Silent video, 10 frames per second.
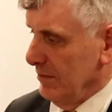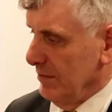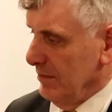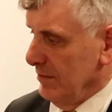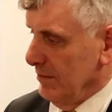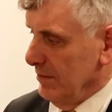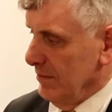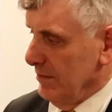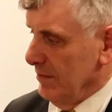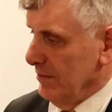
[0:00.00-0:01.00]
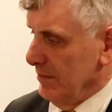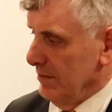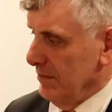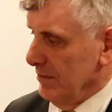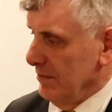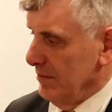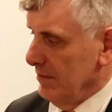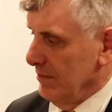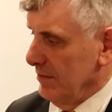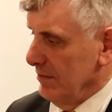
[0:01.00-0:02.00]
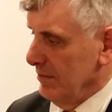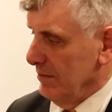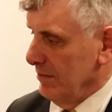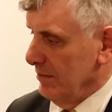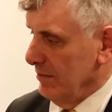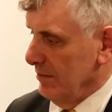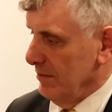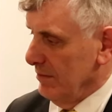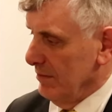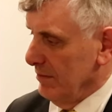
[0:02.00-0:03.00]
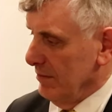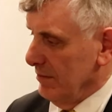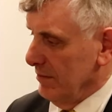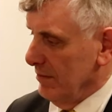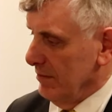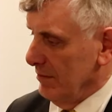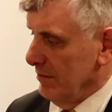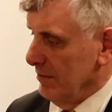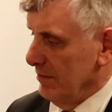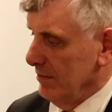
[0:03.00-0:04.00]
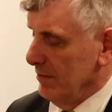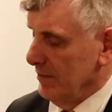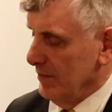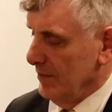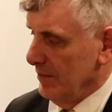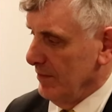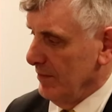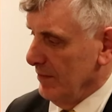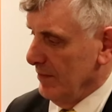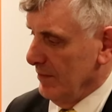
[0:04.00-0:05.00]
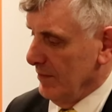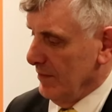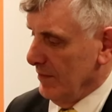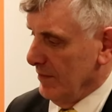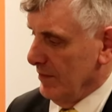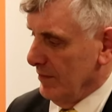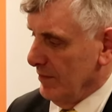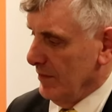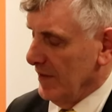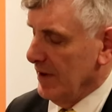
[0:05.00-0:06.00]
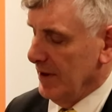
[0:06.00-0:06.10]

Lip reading: [no speech]